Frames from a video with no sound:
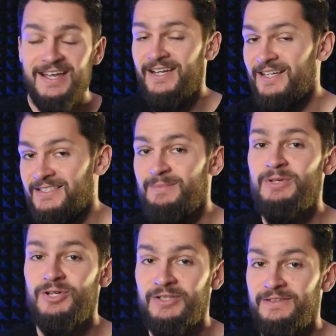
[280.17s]
It's a
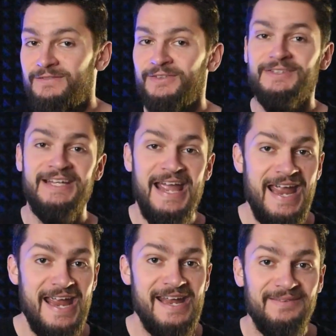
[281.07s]
beautiful
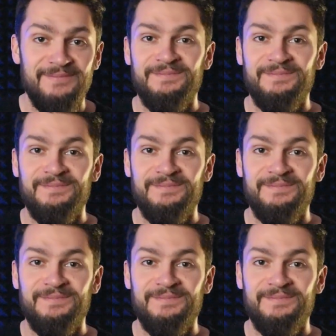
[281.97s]
day.